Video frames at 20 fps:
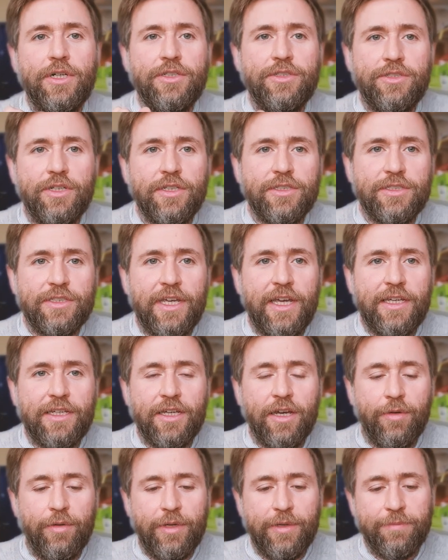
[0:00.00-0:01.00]
Just get
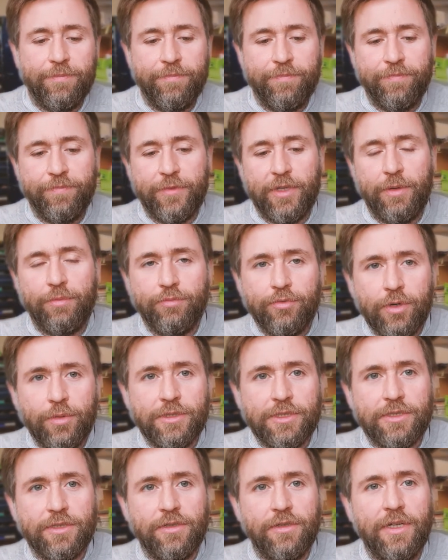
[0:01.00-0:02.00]
going. I
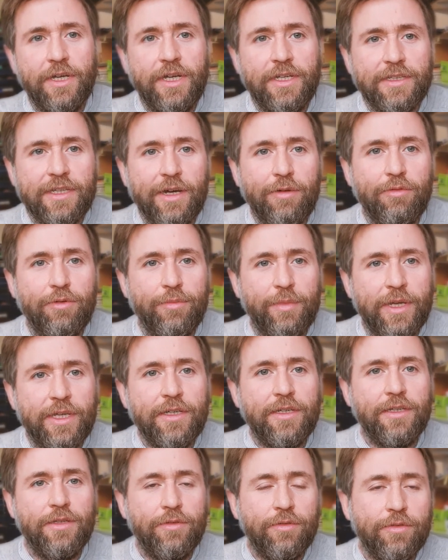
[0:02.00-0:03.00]
promise you, that will
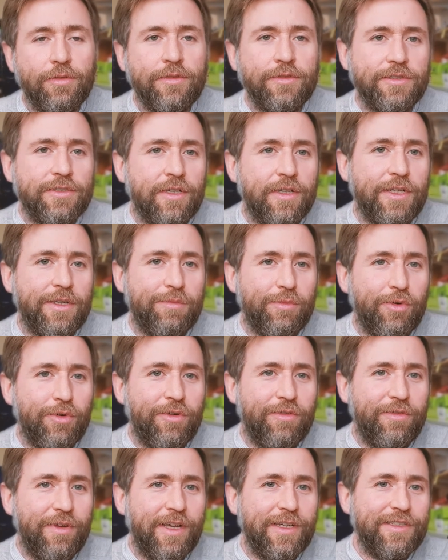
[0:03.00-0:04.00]
make your study
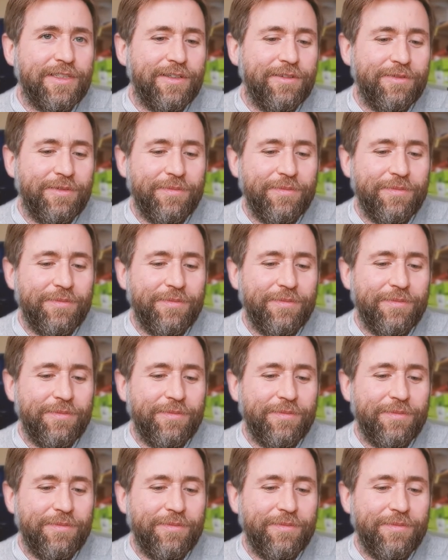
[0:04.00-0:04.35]
more effective.